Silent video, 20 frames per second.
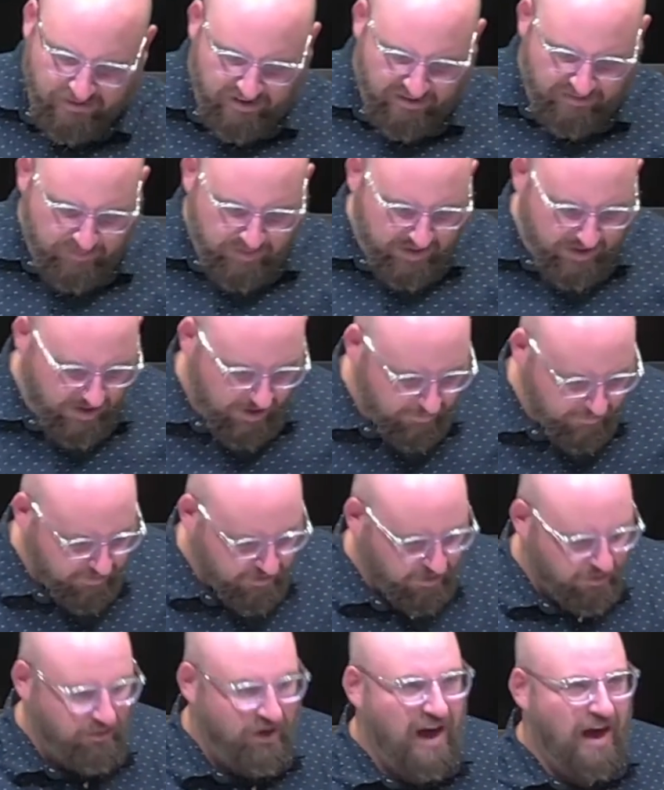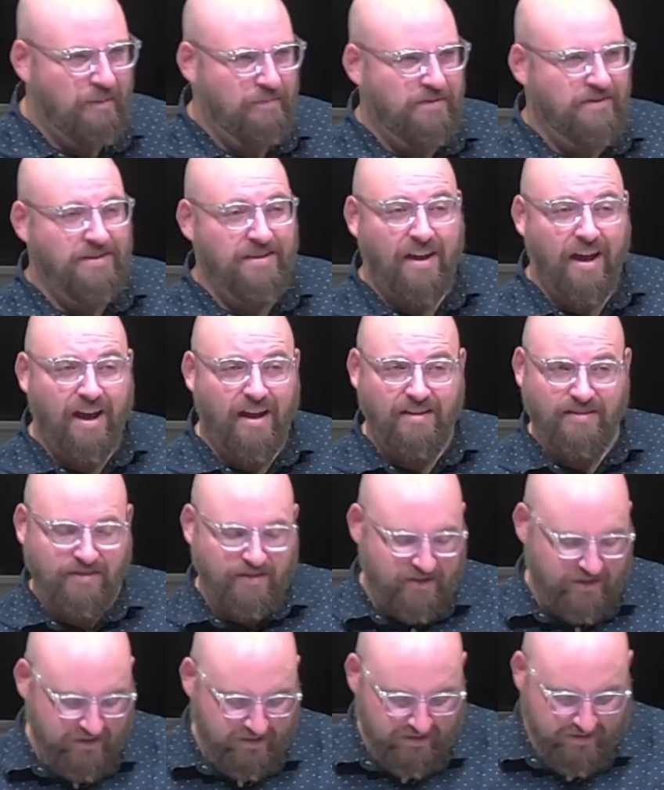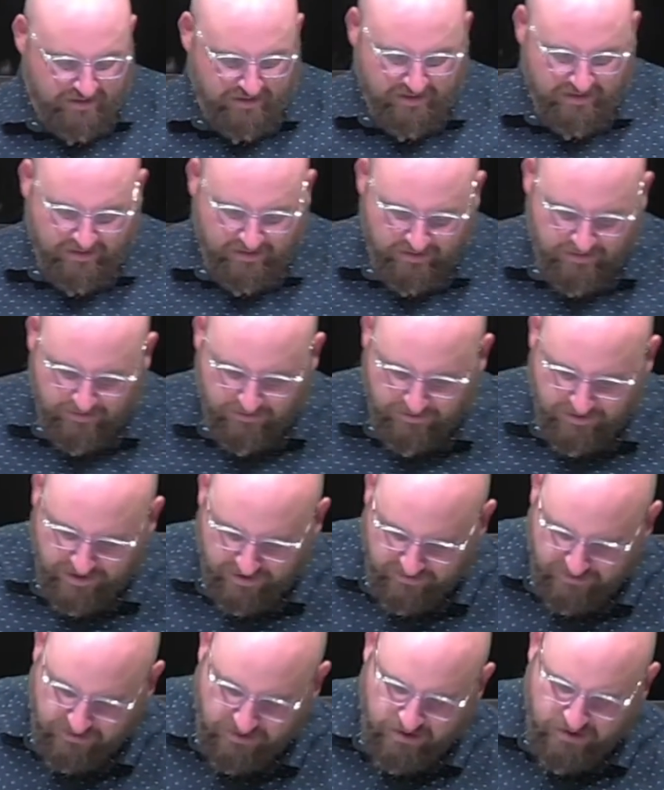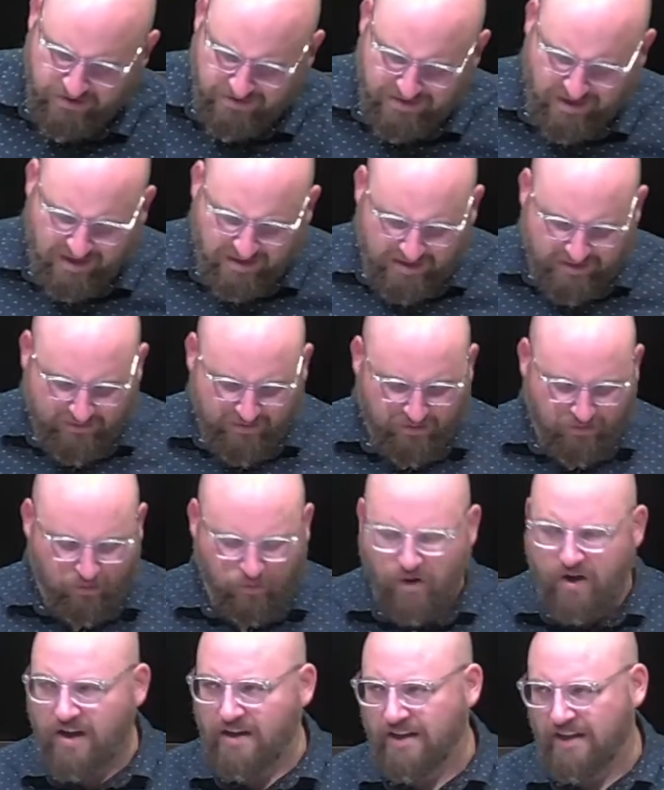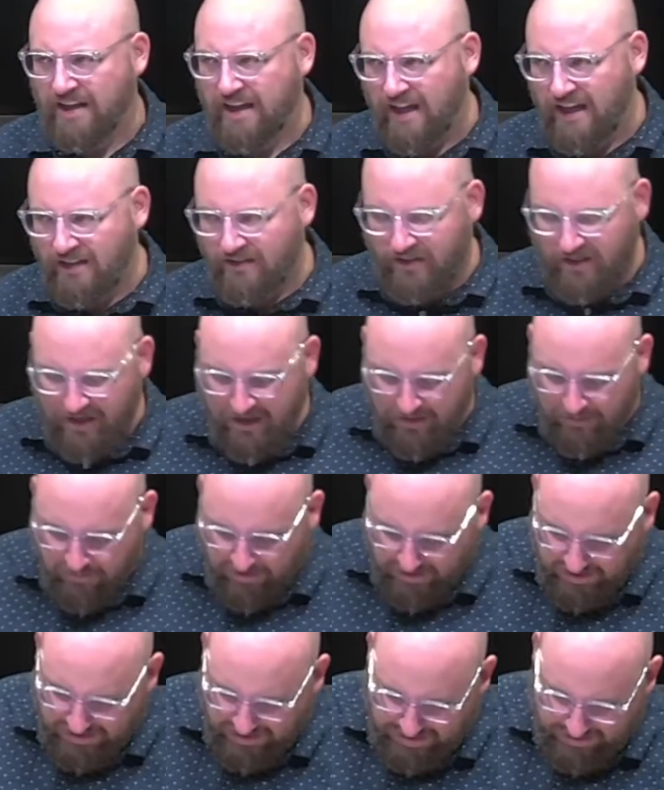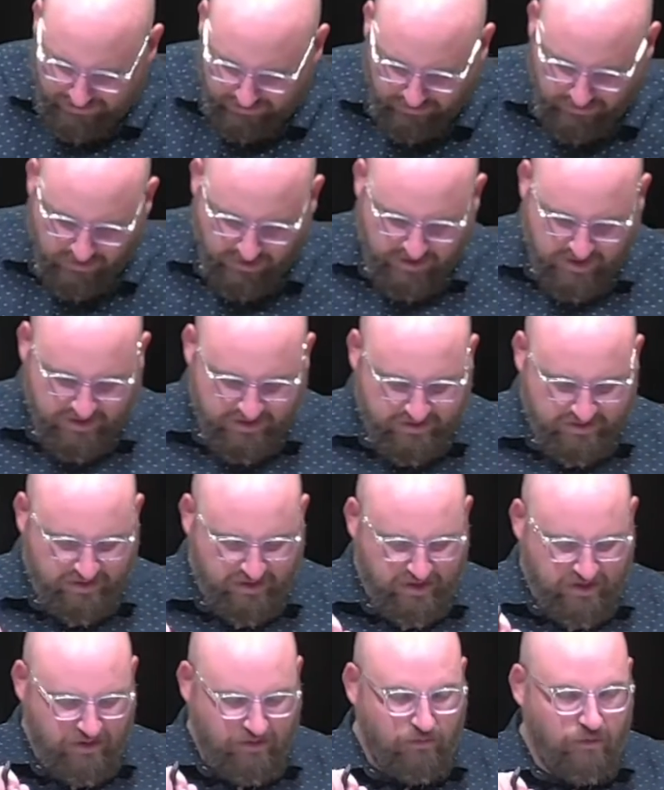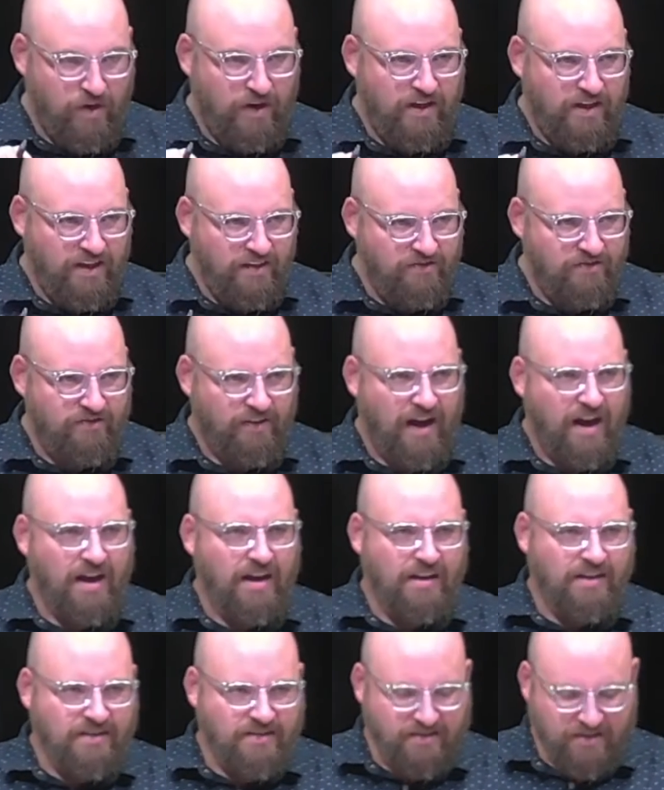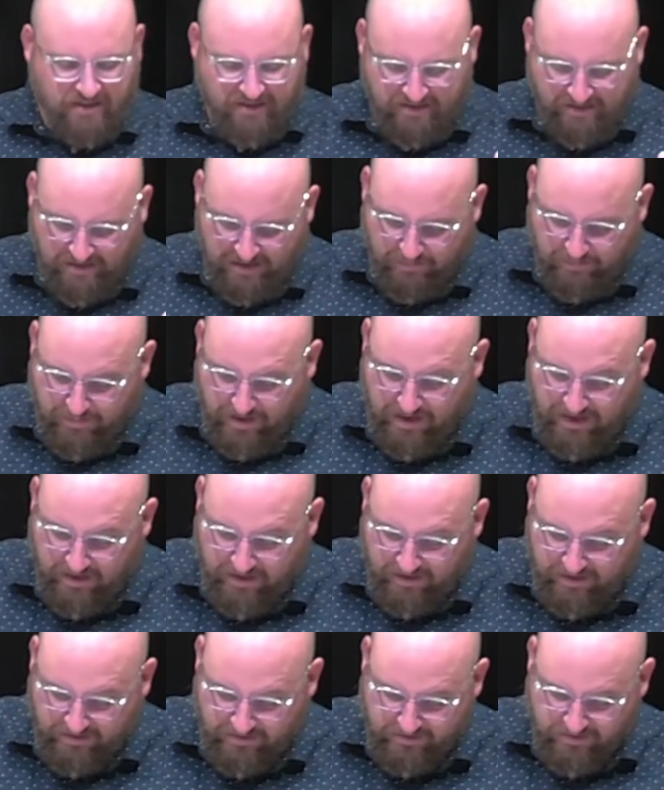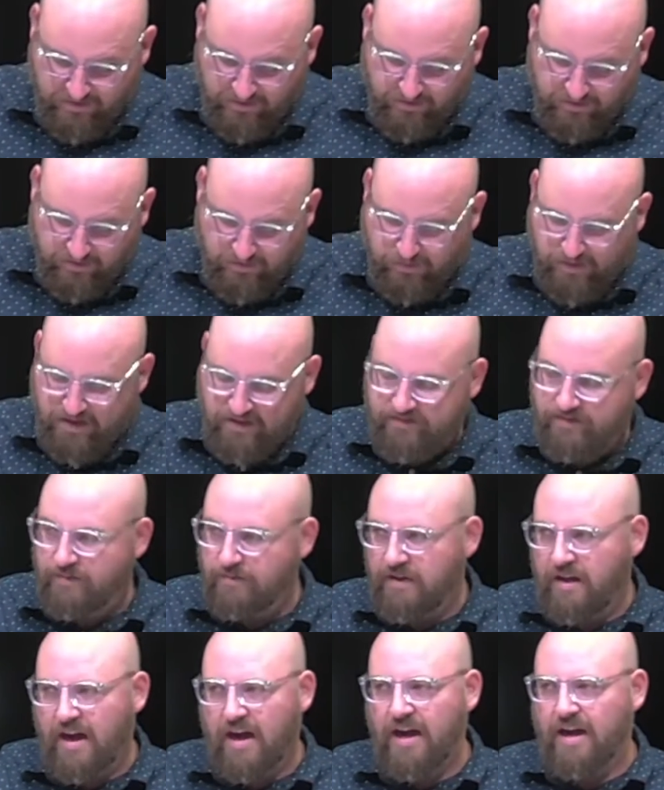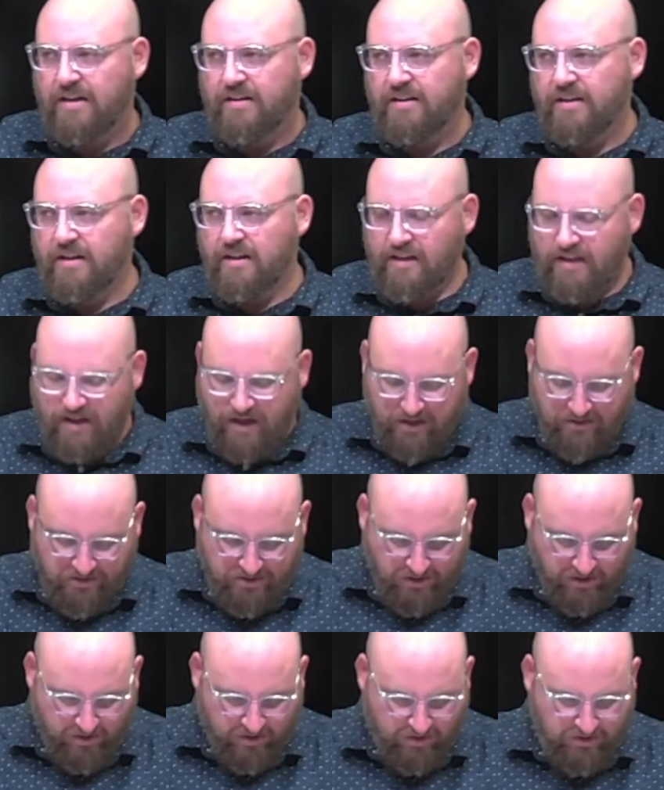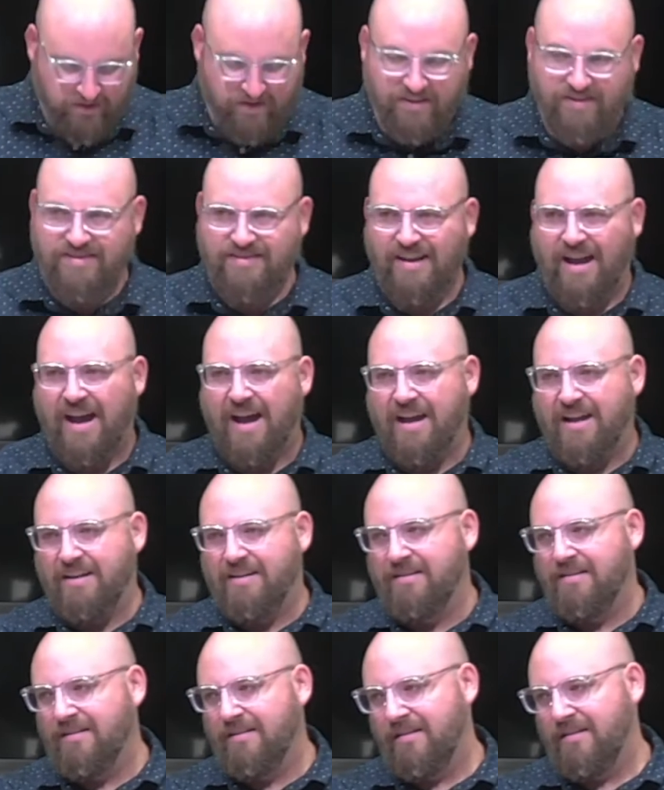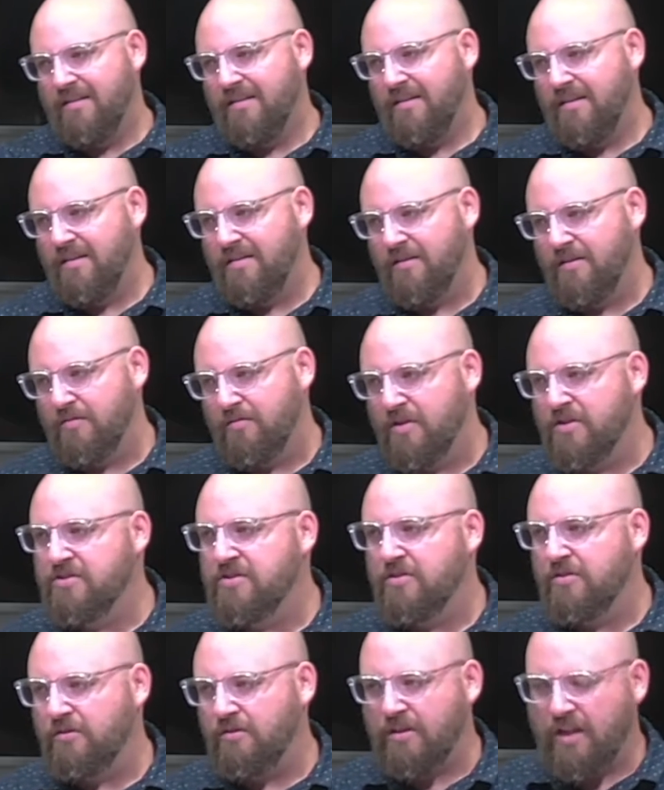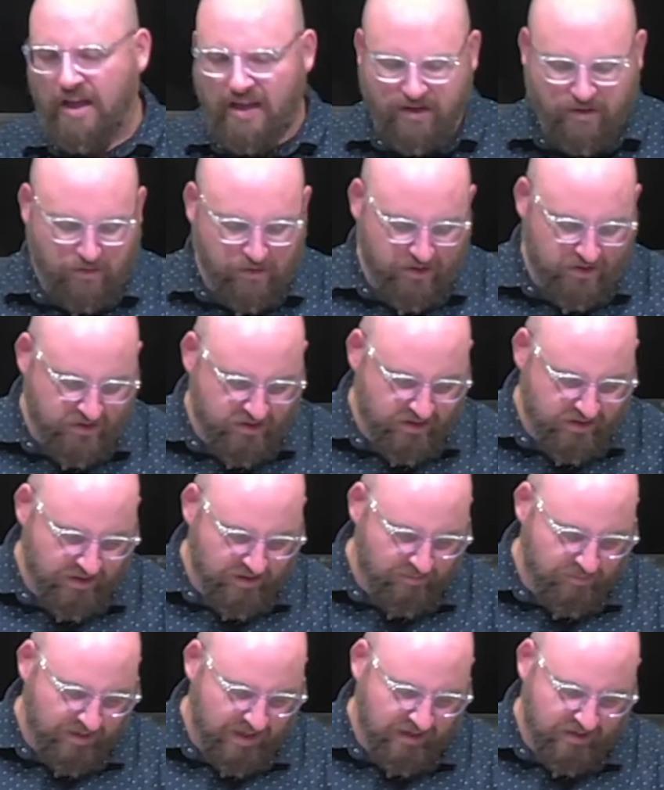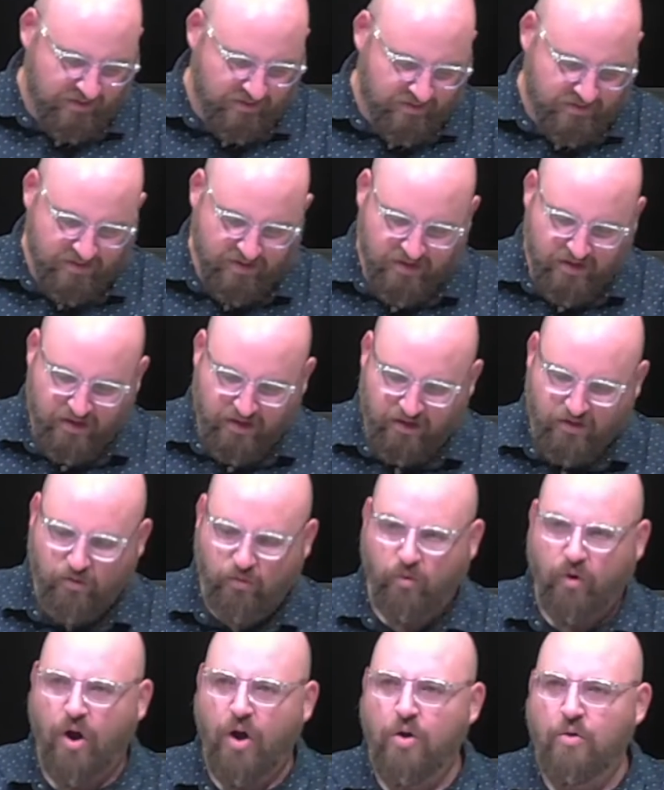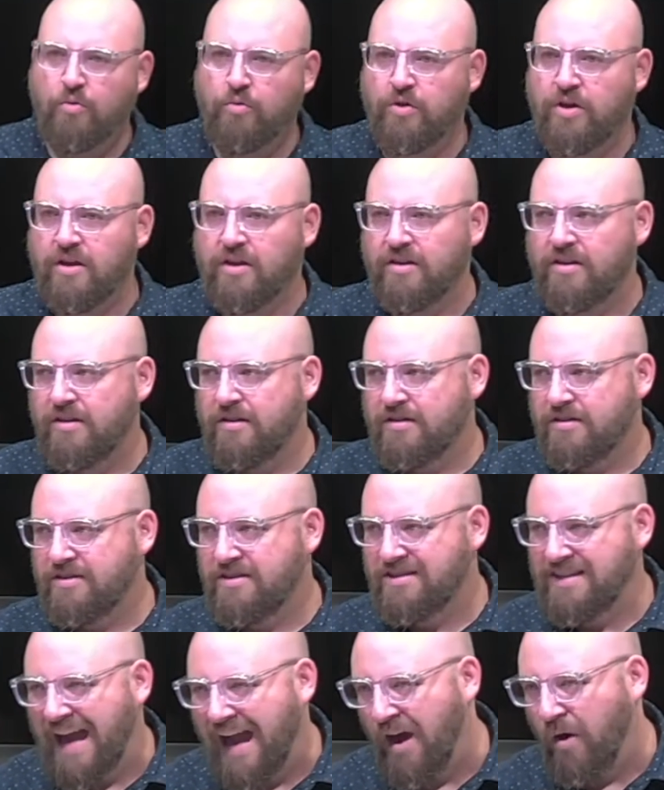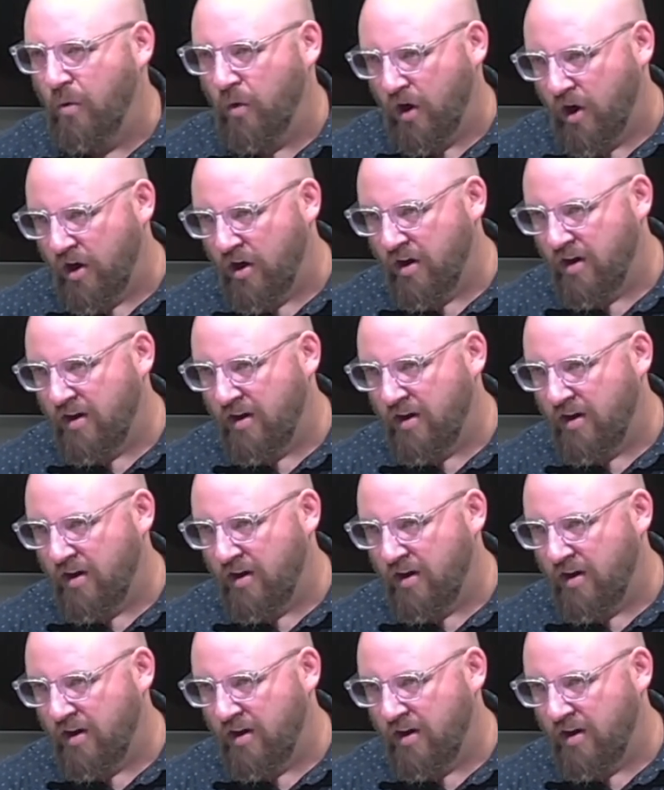they've become corrupt. None who does good, not even one." Again, when God looks, what he finds is that man has turned away from God, turned aside. In the original language, it means grown sour.